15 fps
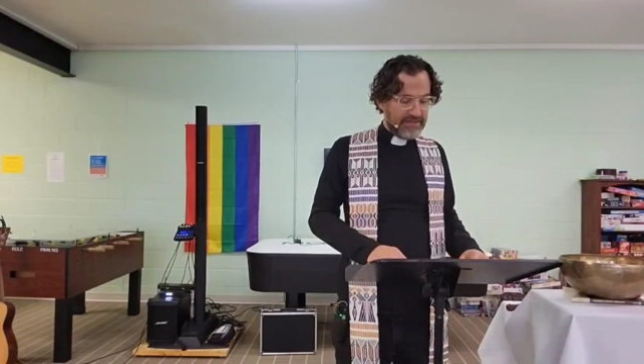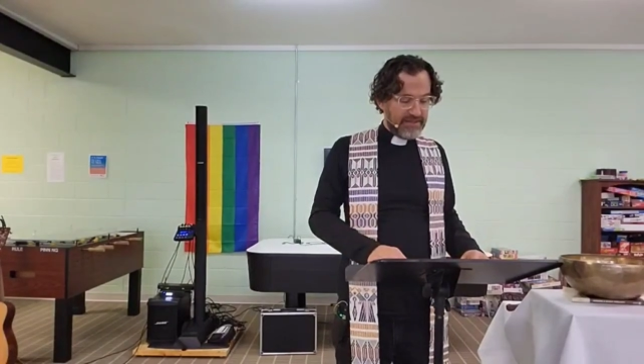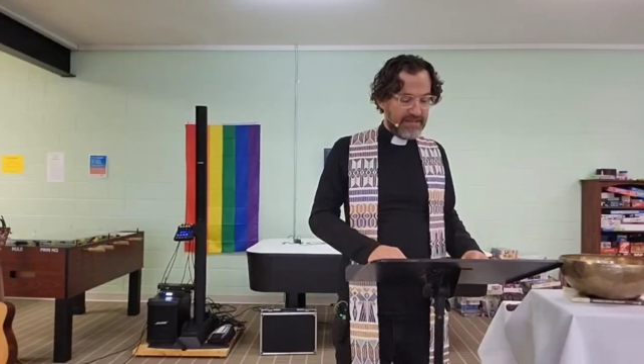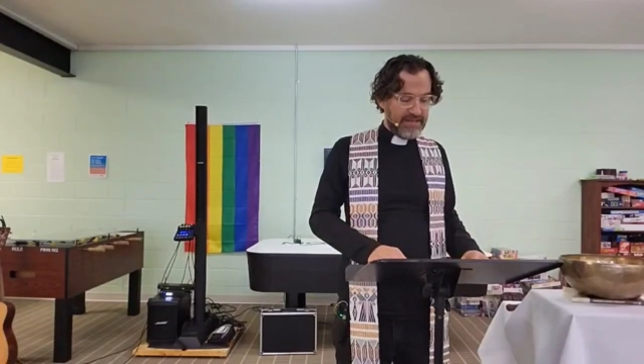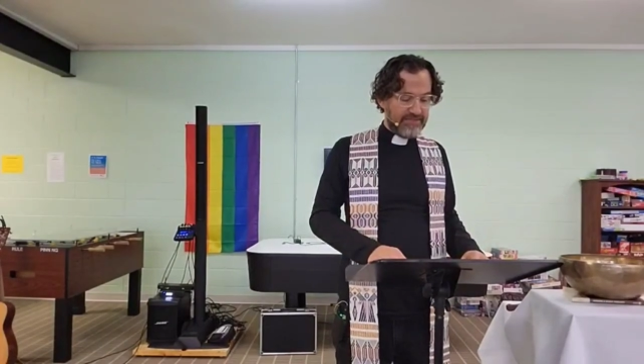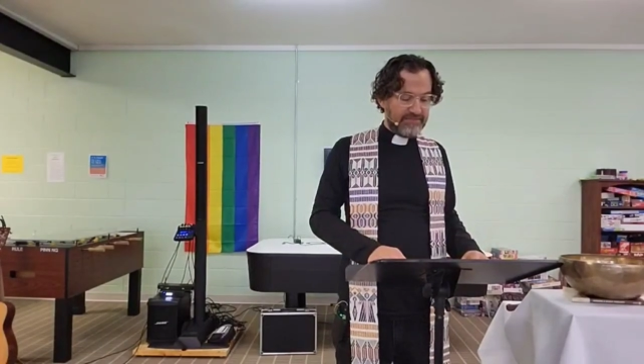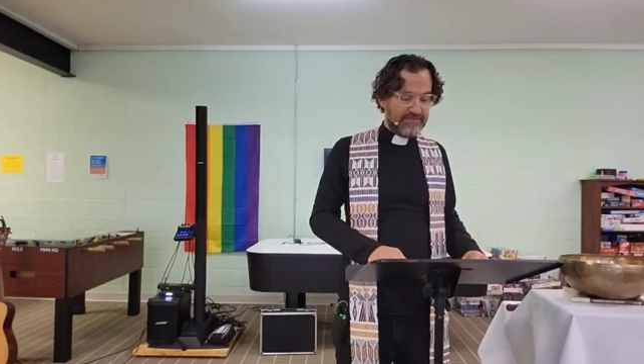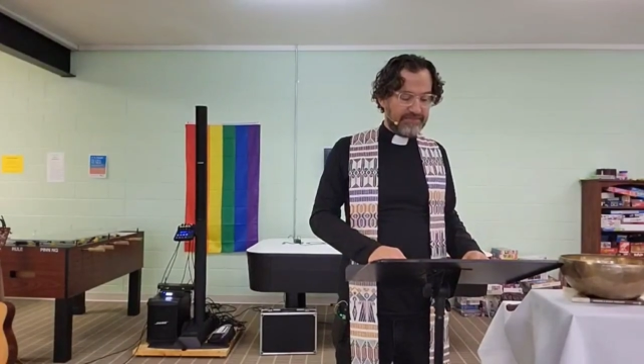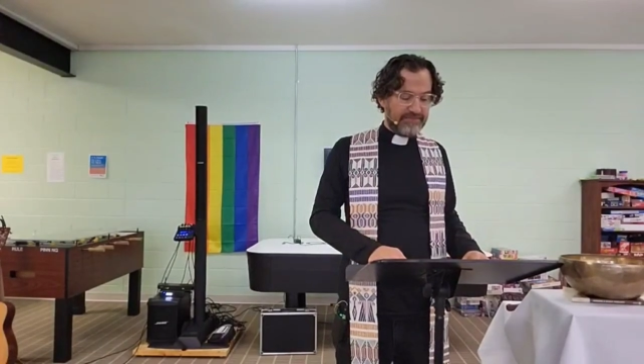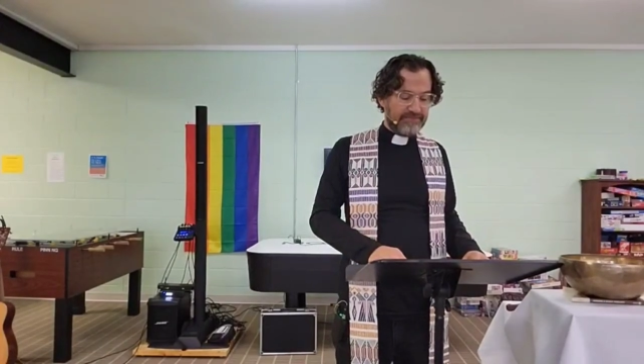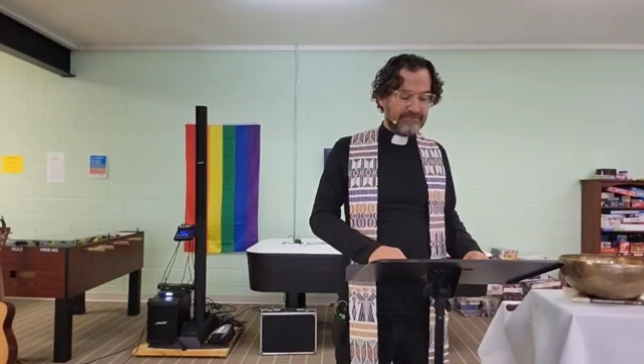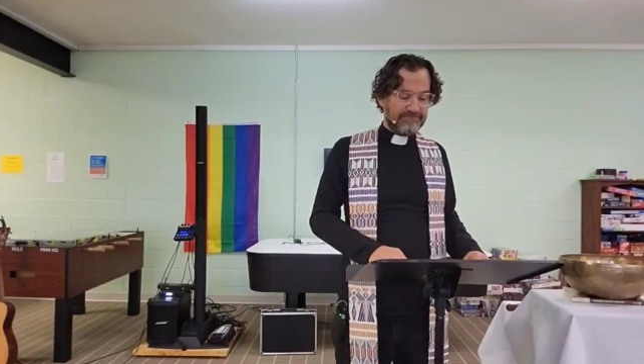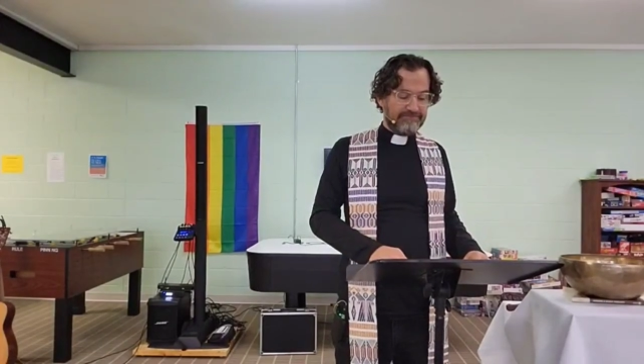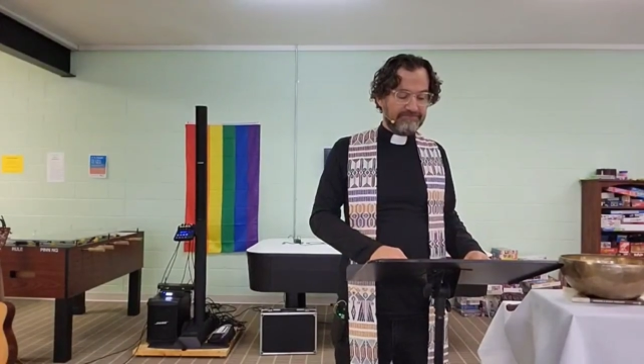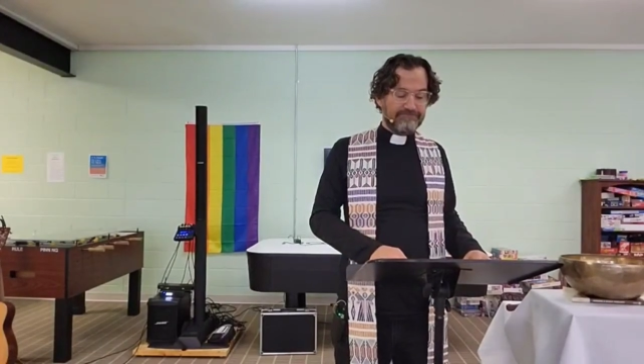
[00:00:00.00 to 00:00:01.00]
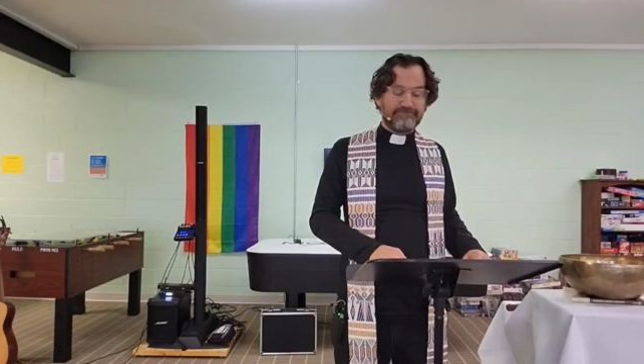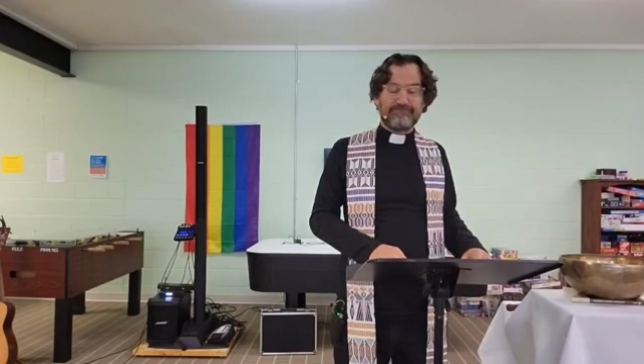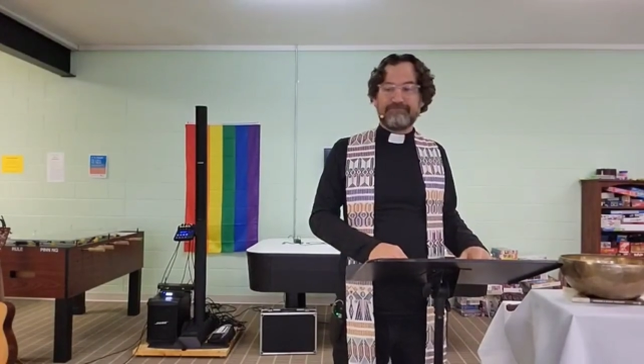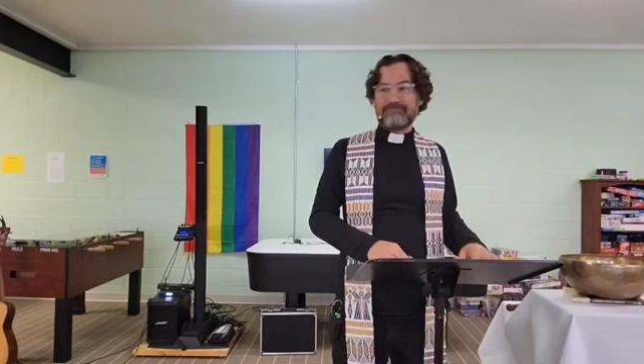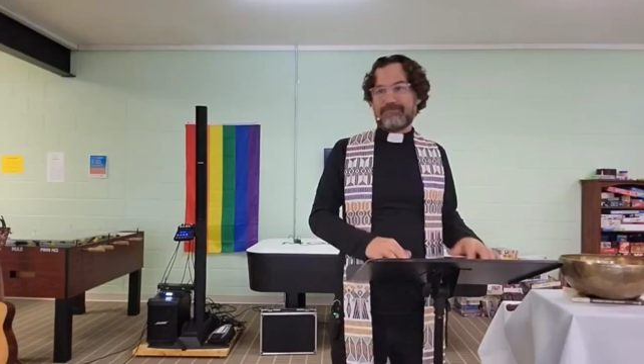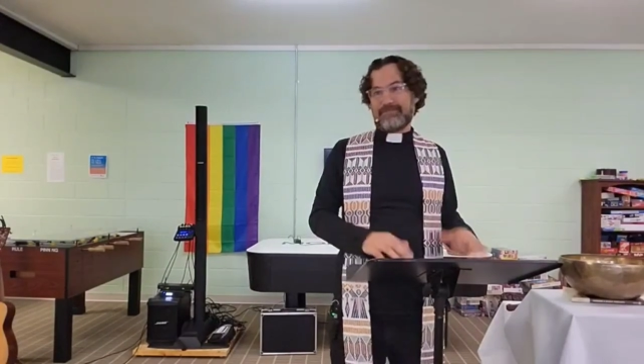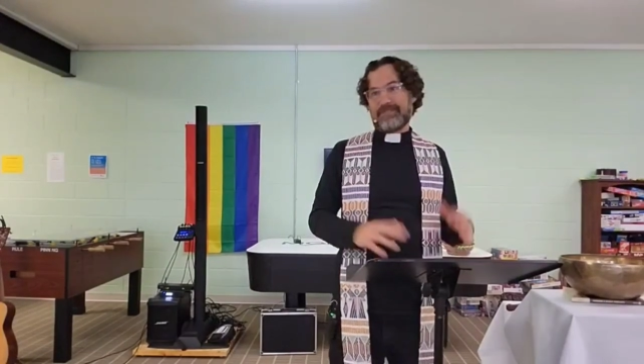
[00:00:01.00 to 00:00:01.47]
that
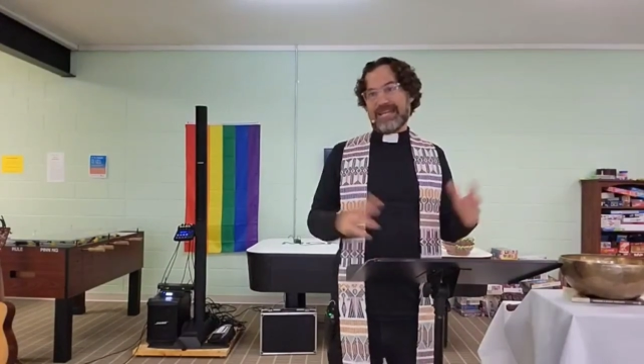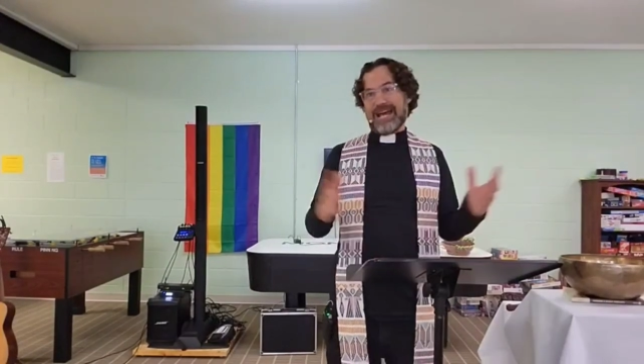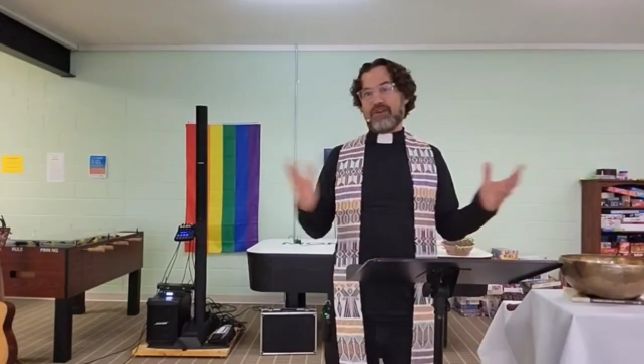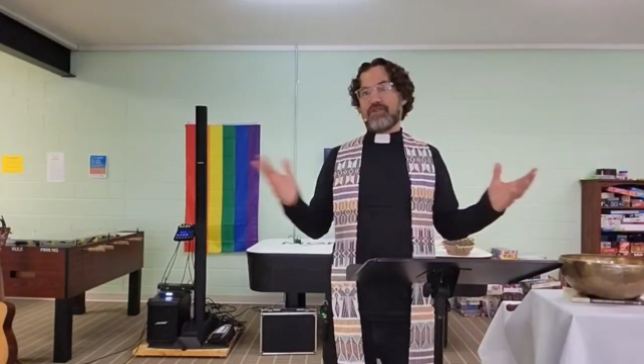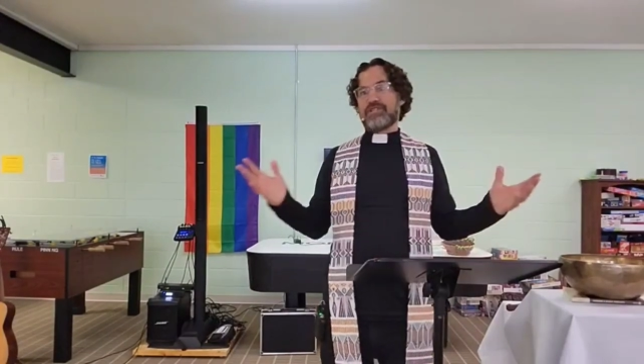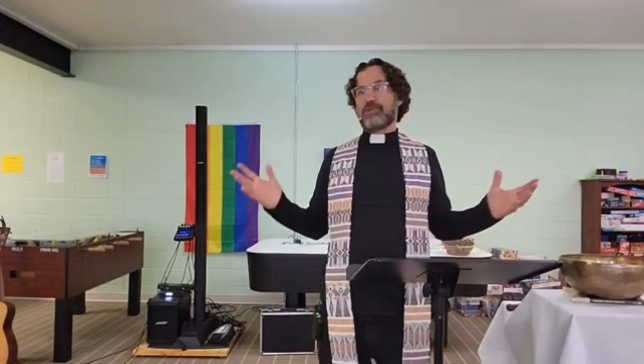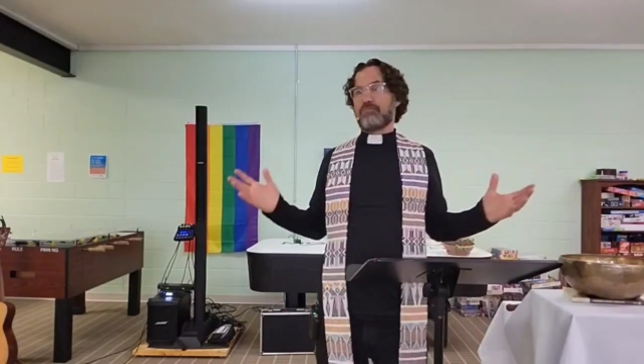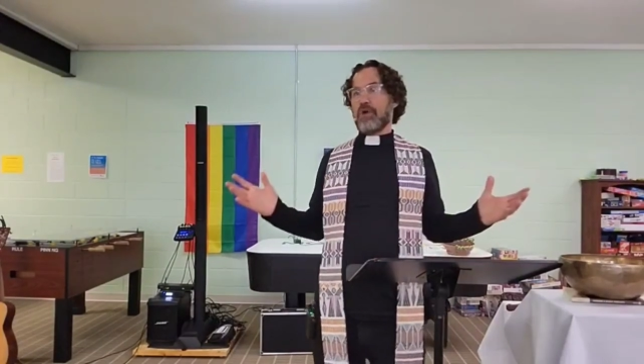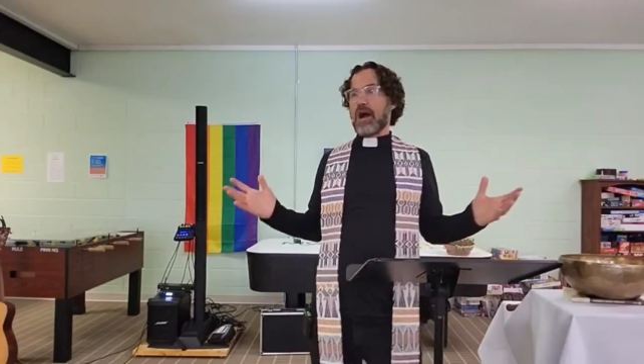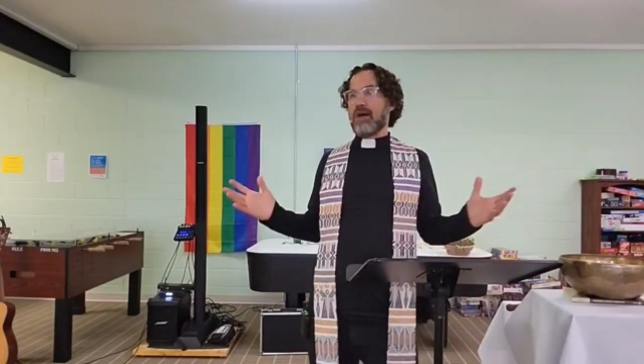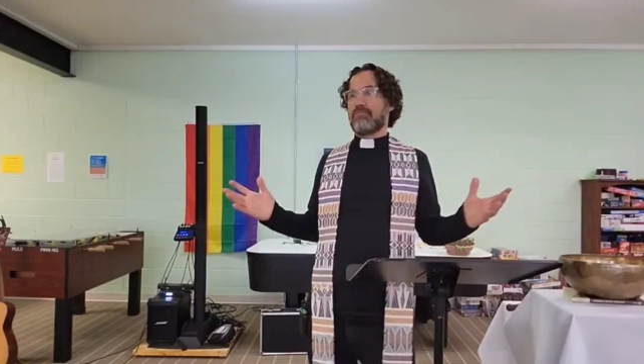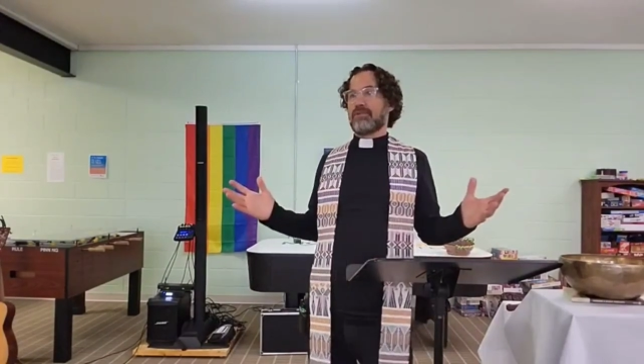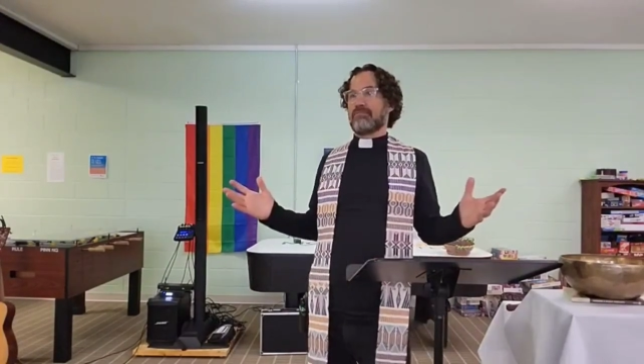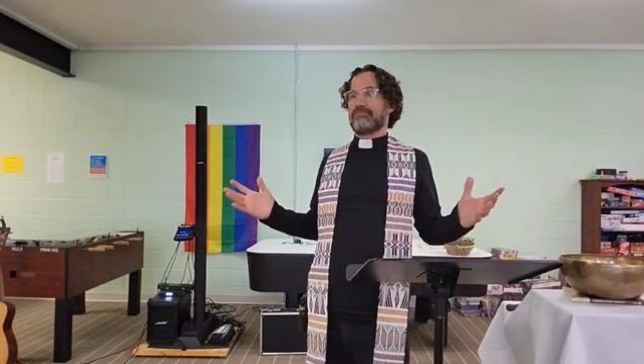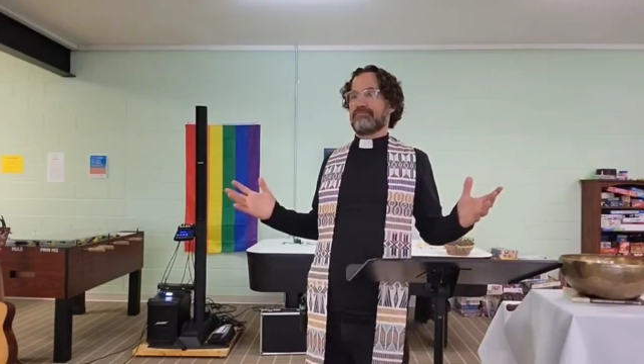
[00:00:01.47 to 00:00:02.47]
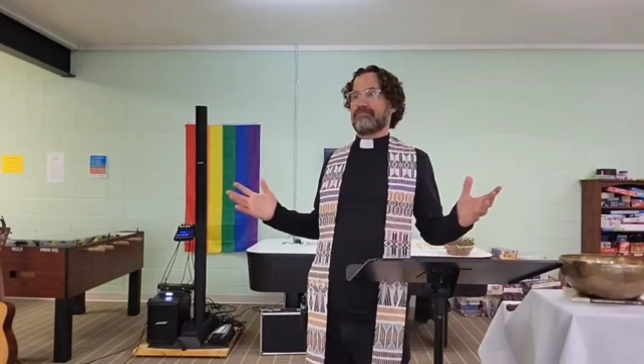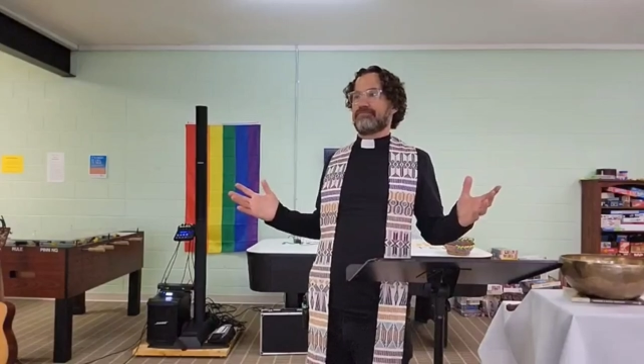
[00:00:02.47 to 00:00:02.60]
doubt is a problem,